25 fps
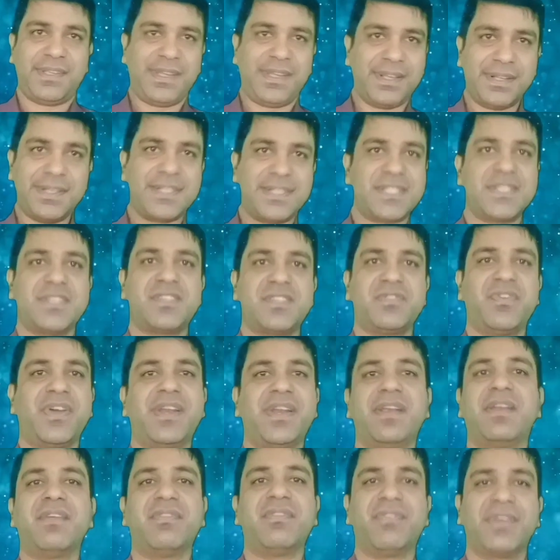English is
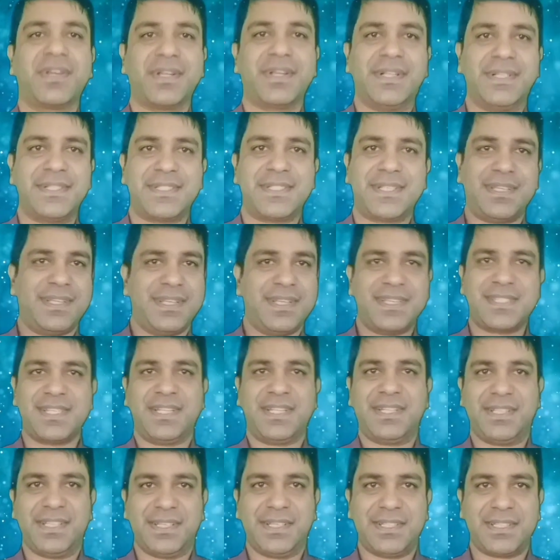very difficult,
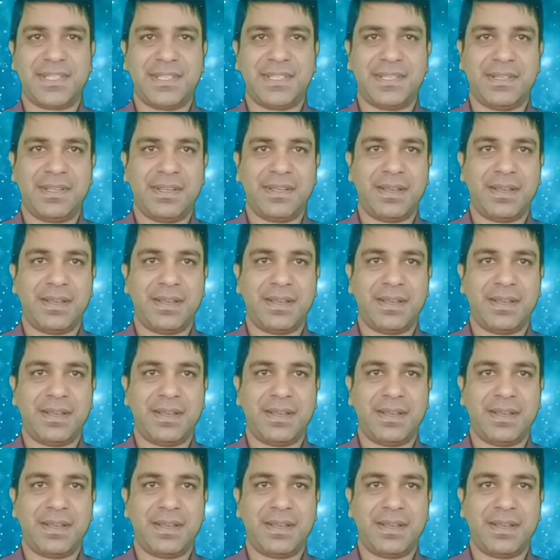isn't it?